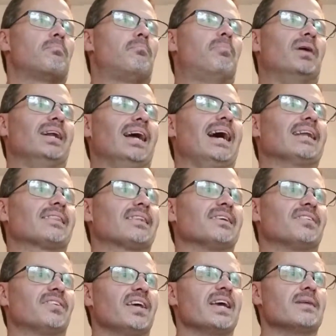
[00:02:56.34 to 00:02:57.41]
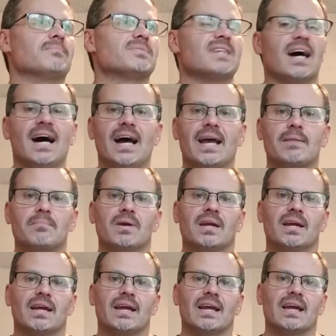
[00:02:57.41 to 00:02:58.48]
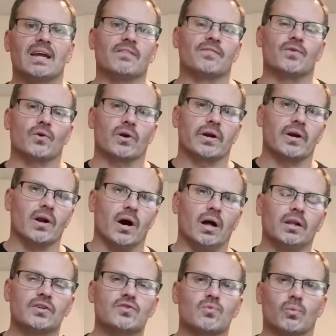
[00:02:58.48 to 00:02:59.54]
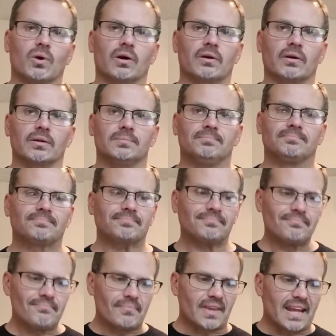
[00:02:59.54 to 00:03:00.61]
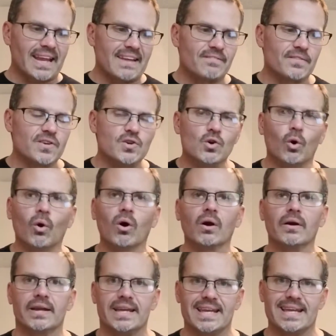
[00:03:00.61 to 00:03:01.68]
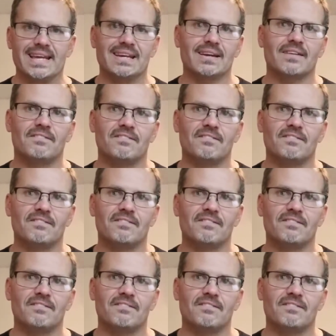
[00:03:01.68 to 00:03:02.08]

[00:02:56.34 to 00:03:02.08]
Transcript: But at the same time, if you're a knowledge worker, if you're in a